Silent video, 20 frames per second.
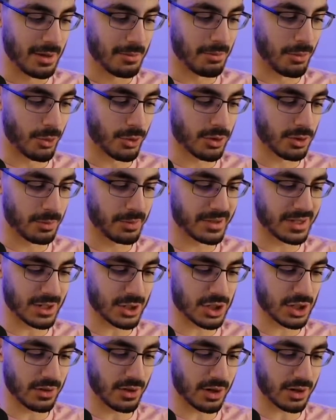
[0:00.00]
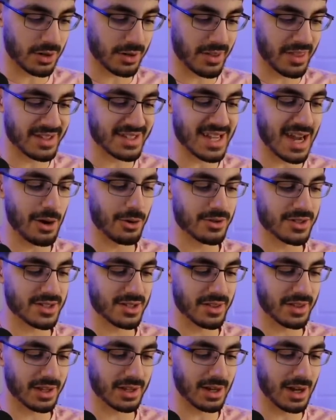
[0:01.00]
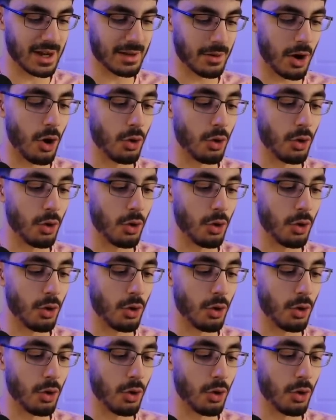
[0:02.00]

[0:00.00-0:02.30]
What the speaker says: Mortar will potentially lock onto the tower instead of the Goblin.